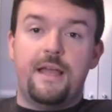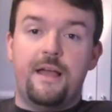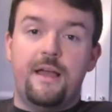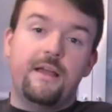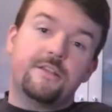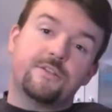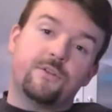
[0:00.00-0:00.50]

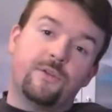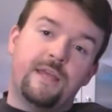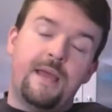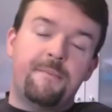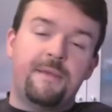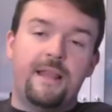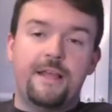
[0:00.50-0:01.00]
I installed the
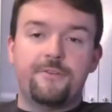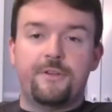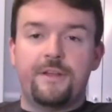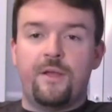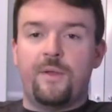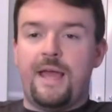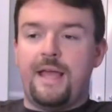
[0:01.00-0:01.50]
emulator on
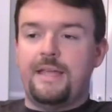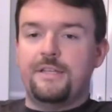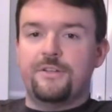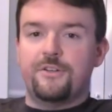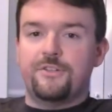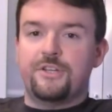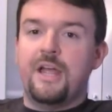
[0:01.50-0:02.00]
the old
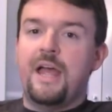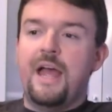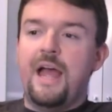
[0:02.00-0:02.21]
Hackintosh,